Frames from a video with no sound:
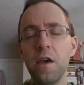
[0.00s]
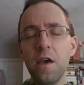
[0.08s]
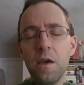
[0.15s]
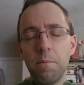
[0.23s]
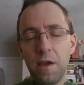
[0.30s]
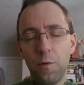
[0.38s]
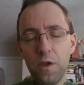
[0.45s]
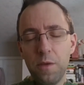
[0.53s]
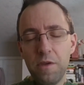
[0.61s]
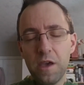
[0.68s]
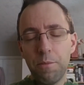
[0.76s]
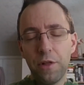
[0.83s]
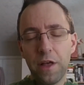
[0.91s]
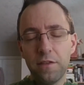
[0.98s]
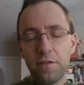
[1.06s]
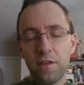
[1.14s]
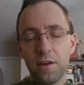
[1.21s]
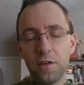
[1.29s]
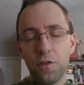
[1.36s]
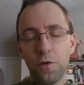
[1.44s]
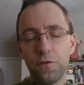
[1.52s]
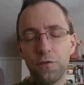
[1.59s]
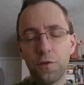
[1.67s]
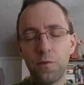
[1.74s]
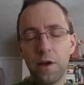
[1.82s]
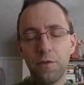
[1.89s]
may we be a blessing to those
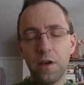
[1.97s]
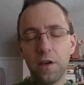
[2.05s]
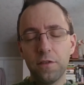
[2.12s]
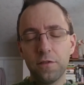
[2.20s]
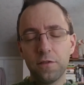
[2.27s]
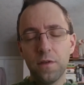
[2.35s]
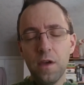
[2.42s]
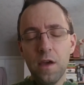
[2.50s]
around us.